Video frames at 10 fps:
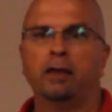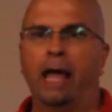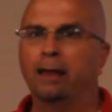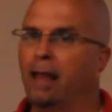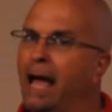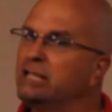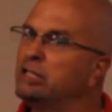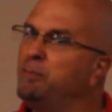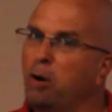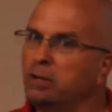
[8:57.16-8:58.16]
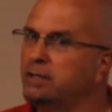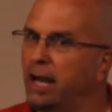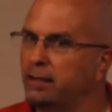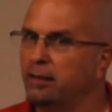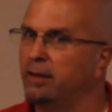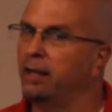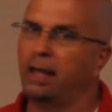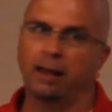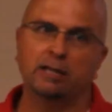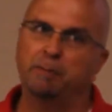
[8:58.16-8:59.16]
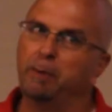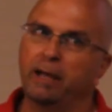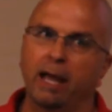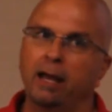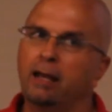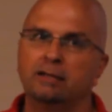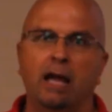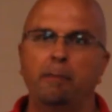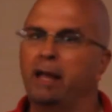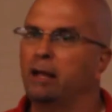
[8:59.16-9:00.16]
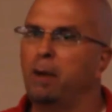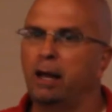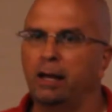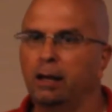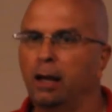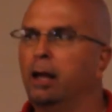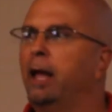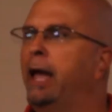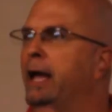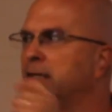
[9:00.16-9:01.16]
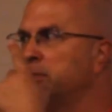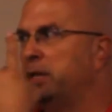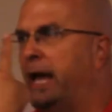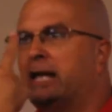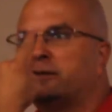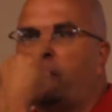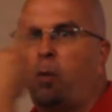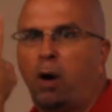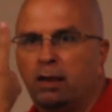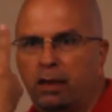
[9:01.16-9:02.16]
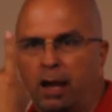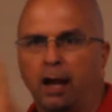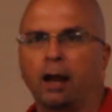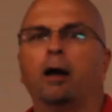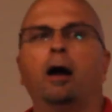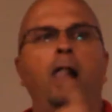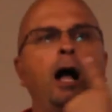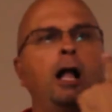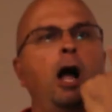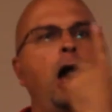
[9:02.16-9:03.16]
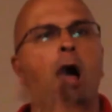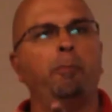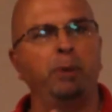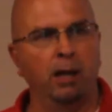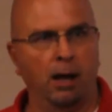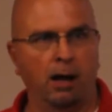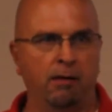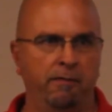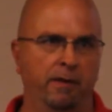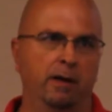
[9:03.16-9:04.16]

that last smoke detector thing that lets people get in and start making money, ask them to ask for one thing, a copy of